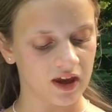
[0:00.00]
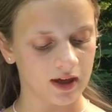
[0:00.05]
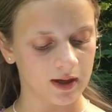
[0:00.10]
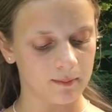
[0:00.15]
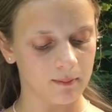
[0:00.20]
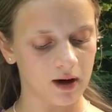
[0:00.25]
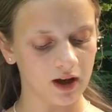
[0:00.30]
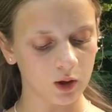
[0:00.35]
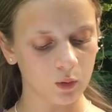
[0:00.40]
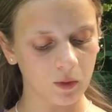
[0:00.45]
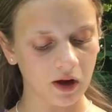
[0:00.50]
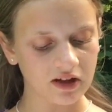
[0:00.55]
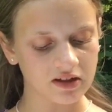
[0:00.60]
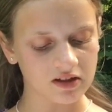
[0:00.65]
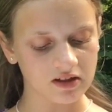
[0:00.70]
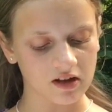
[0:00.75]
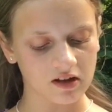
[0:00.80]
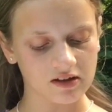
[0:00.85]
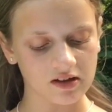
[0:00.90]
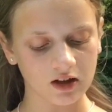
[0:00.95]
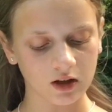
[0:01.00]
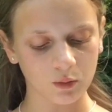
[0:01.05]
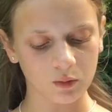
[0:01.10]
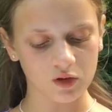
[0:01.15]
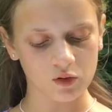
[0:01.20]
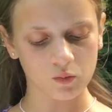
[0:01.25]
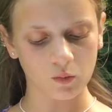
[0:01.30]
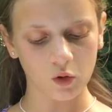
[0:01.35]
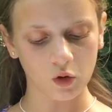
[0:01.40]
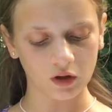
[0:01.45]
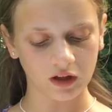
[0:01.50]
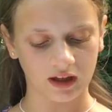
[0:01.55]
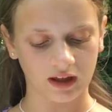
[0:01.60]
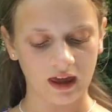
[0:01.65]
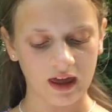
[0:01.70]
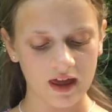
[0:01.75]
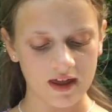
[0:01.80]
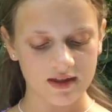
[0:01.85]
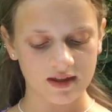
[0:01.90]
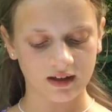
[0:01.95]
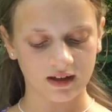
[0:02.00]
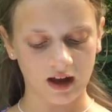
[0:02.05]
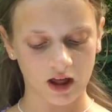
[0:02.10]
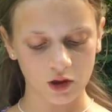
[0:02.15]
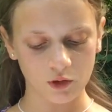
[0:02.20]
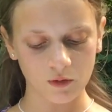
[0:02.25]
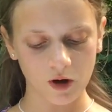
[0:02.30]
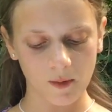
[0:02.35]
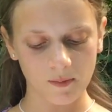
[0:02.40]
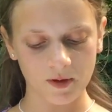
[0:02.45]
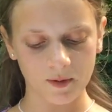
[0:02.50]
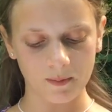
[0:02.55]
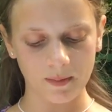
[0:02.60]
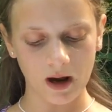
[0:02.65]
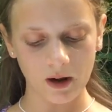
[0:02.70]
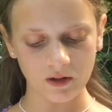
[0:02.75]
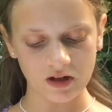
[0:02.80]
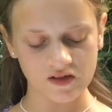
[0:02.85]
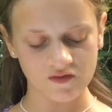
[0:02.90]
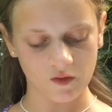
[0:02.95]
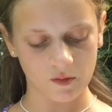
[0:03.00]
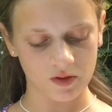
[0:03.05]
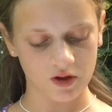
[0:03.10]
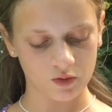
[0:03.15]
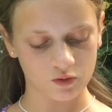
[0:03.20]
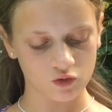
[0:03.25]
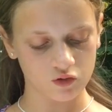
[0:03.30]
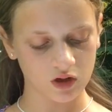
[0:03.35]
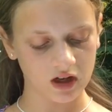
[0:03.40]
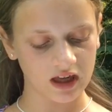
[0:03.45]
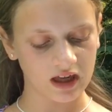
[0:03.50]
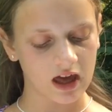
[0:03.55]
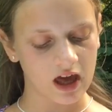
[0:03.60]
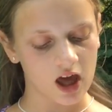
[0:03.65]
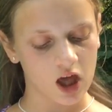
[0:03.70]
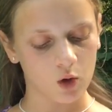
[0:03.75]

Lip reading: Imani waited until it was morning, then gathered up the berries from the tree